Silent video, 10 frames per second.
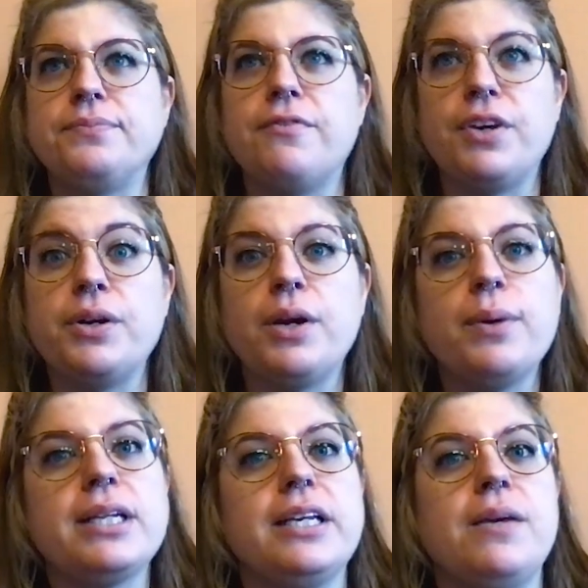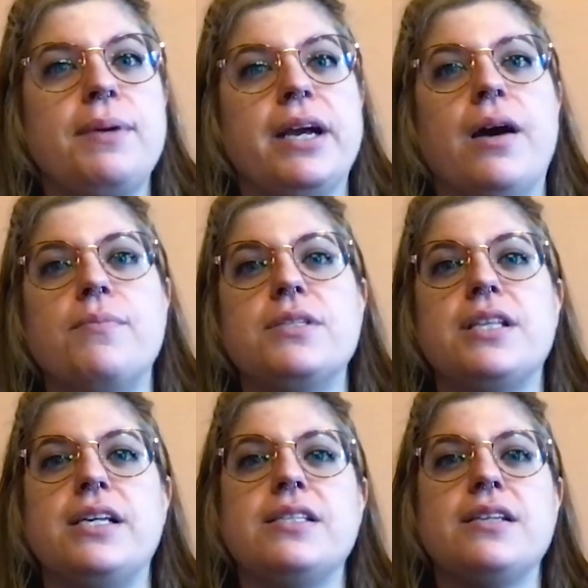Very quickly, it becomes
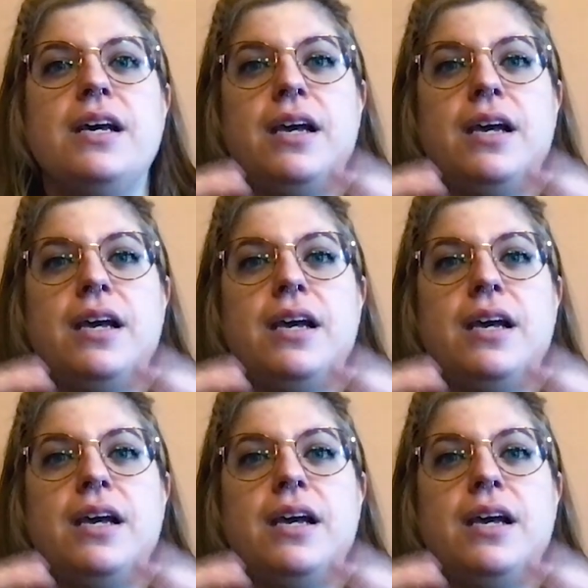this